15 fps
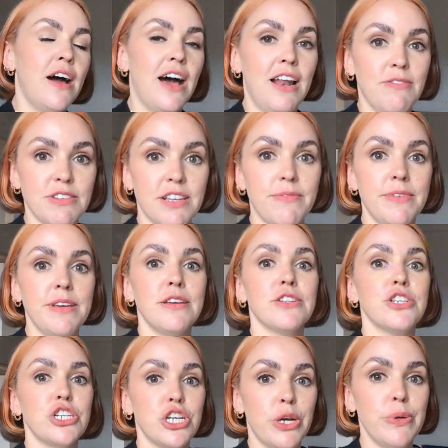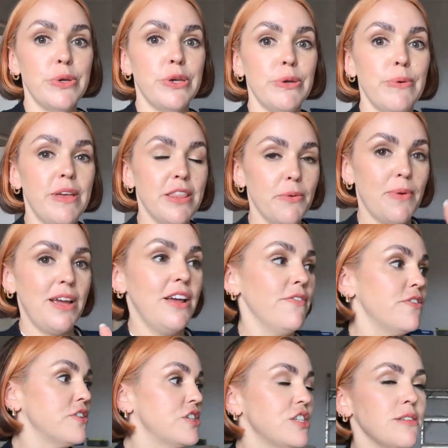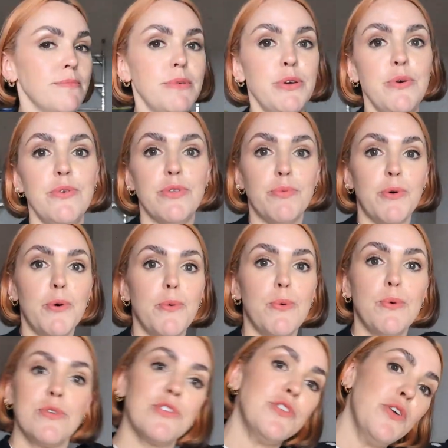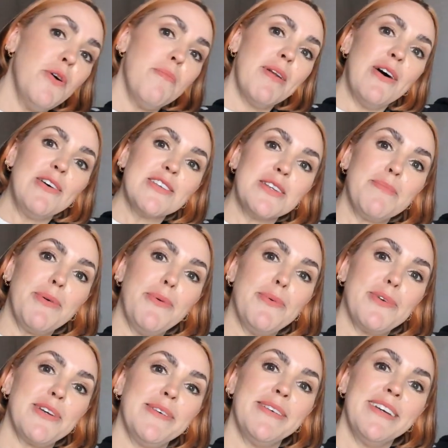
I'll have something to show you in the way of smooth walls, not plasterboard.